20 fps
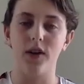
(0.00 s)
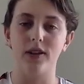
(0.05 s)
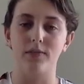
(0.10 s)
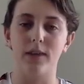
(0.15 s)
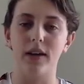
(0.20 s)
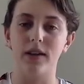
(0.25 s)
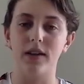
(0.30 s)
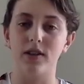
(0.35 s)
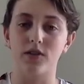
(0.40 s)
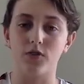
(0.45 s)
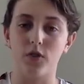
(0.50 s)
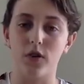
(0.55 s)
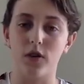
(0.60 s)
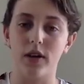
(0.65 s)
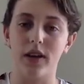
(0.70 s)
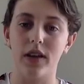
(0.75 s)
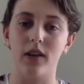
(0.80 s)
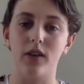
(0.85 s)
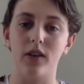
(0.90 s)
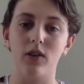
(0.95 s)
might destroy
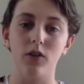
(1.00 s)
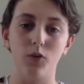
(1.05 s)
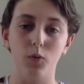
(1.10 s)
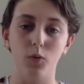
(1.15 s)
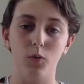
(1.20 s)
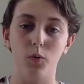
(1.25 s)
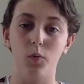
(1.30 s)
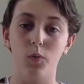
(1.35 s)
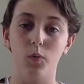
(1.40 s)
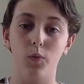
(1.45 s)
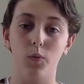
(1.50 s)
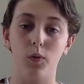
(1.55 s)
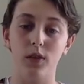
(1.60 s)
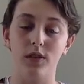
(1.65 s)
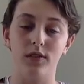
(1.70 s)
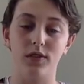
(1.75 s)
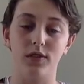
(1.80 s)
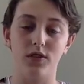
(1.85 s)
that you would